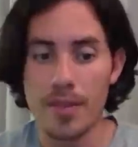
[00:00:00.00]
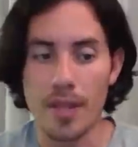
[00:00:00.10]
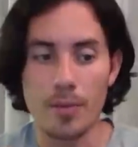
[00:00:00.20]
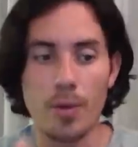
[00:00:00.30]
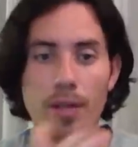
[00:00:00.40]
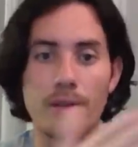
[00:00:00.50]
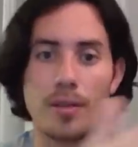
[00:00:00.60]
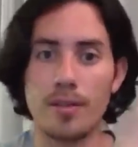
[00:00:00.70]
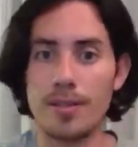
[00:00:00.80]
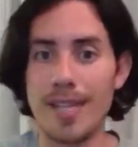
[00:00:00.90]
The other
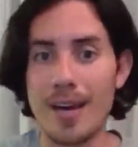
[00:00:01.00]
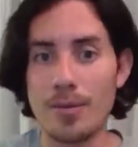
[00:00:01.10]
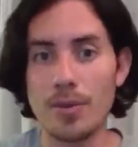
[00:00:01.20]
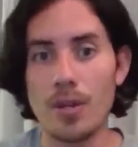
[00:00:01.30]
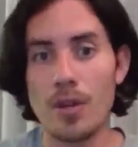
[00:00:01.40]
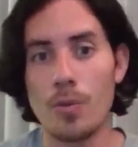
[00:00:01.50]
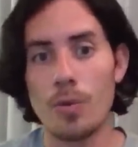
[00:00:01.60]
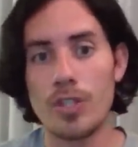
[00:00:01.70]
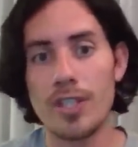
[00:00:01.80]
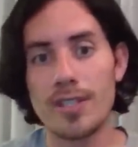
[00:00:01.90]
one down,
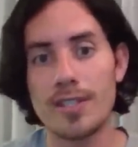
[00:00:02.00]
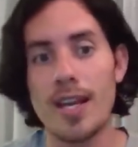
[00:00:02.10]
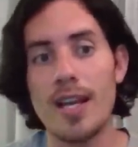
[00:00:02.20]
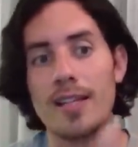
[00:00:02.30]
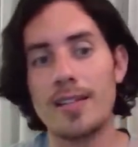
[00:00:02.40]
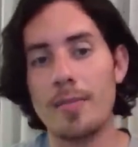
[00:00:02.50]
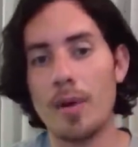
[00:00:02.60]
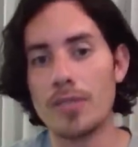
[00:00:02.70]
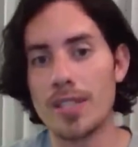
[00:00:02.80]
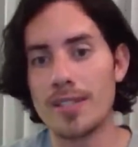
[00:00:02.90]
which is the
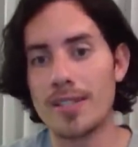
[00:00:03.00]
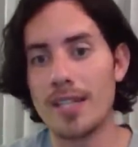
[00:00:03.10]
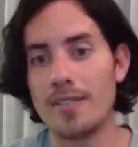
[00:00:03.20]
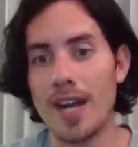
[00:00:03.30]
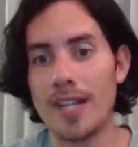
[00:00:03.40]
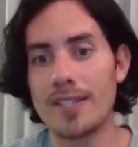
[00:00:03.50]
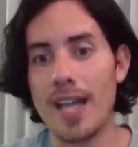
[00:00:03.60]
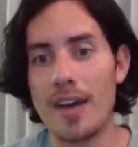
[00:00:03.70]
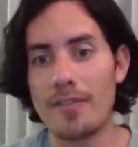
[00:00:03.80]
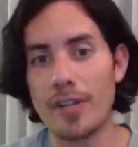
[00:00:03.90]
mountains that divides
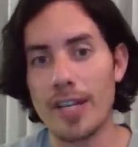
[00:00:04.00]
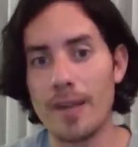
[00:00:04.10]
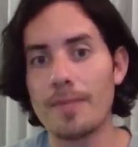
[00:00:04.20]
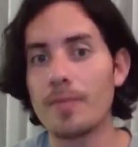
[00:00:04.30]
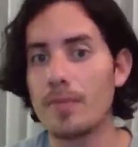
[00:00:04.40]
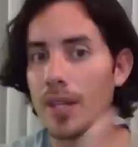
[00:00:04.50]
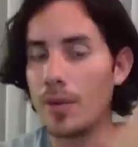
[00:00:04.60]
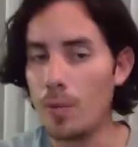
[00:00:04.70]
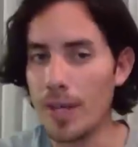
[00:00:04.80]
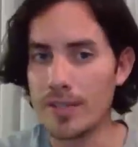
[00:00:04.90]
Africa,
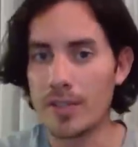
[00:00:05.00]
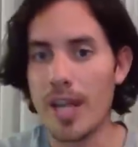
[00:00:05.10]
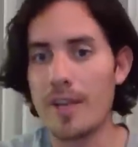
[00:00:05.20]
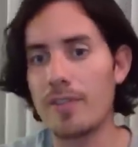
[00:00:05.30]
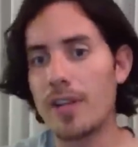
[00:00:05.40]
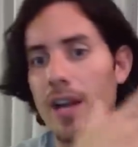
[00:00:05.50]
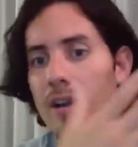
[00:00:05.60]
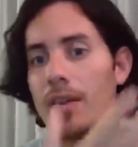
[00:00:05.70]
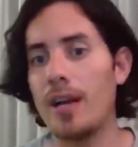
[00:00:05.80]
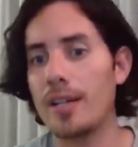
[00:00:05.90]
the Western
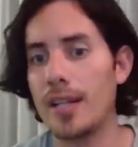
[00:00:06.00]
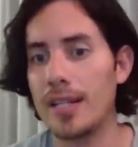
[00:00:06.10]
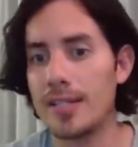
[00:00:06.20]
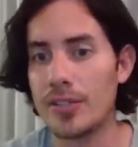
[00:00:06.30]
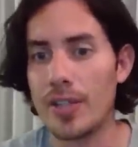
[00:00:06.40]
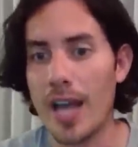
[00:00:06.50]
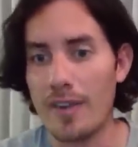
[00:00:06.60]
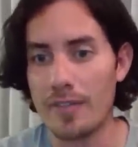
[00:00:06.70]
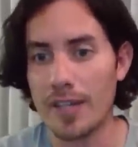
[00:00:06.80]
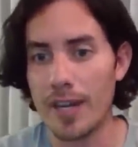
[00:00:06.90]
Africa and Eastern
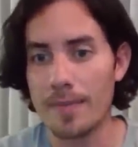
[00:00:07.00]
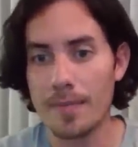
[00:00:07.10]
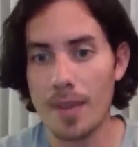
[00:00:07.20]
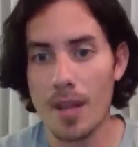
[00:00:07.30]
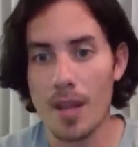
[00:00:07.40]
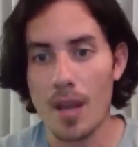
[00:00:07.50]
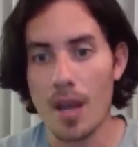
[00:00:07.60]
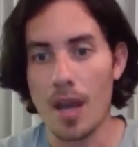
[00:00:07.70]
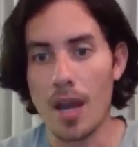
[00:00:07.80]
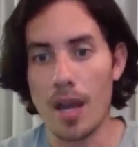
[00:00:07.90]
Africa,
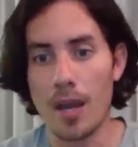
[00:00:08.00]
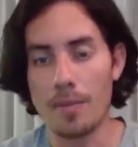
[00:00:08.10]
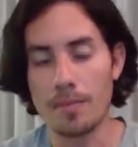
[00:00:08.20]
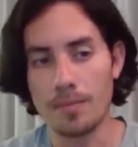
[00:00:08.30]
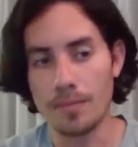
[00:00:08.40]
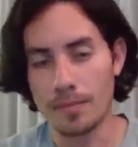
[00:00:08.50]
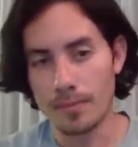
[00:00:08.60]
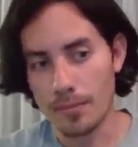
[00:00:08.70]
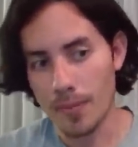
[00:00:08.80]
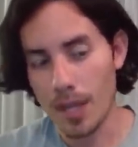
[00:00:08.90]

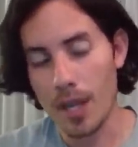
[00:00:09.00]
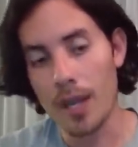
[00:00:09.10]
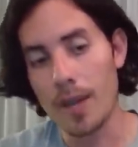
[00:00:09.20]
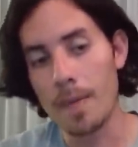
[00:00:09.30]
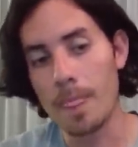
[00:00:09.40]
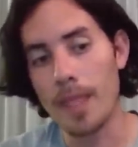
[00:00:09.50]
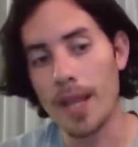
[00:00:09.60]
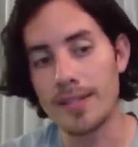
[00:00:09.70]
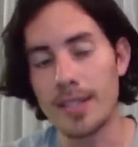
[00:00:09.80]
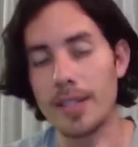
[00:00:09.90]

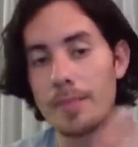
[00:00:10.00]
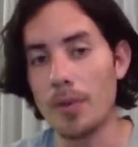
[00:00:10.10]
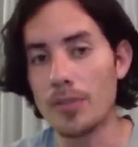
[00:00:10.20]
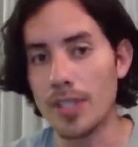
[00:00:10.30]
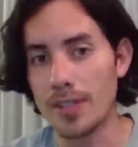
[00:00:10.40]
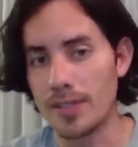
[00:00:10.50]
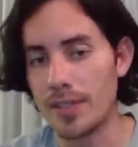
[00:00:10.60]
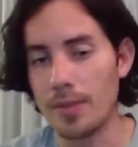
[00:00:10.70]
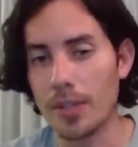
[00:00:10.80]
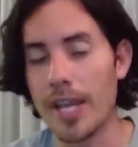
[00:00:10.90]
until the mountains,
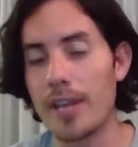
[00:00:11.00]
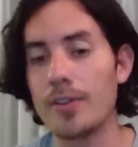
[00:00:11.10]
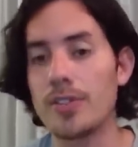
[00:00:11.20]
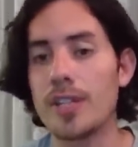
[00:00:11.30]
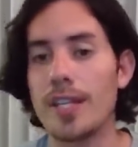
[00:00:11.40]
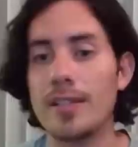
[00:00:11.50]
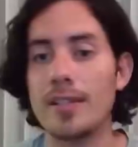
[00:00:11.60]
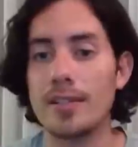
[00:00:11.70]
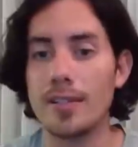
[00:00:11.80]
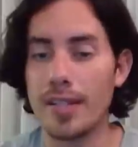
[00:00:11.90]
the volcanoes
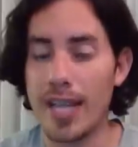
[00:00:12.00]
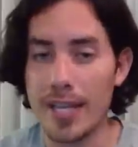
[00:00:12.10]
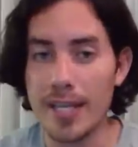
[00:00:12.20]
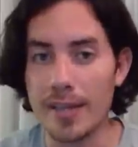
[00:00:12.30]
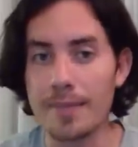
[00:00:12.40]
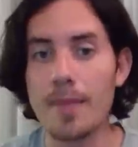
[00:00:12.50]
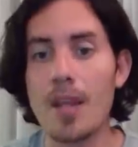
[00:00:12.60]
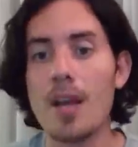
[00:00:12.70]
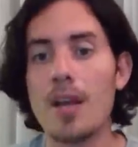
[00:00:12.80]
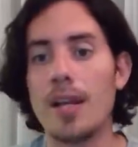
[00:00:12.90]
in Kenya
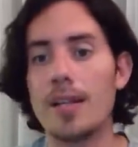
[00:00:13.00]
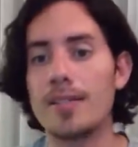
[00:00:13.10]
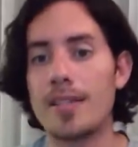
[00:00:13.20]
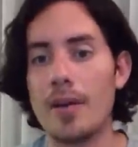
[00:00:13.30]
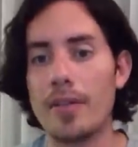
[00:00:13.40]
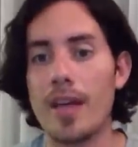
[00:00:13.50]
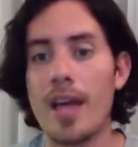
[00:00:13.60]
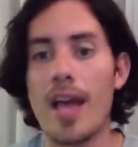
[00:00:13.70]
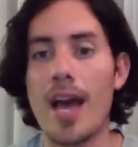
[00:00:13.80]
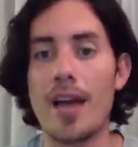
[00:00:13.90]
in the south.
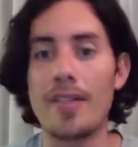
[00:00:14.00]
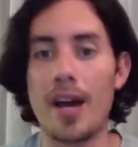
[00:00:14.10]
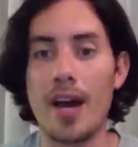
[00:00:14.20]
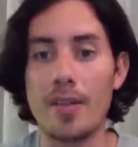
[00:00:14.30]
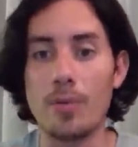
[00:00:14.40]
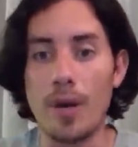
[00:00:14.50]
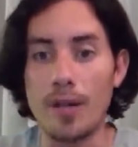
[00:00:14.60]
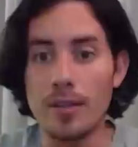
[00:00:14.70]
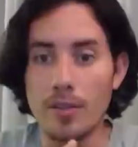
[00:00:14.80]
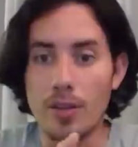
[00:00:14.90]
And the other
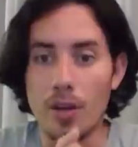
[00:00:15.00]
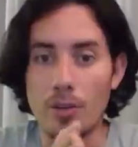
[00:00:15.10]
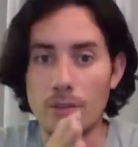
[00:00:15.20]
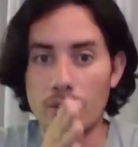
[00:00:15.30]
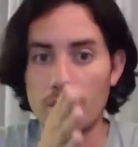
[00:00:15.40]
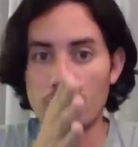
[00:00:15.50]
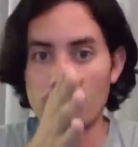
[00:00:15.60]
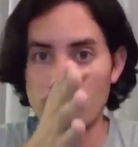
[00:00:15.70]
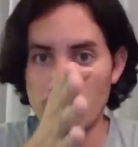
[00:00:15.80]
one goes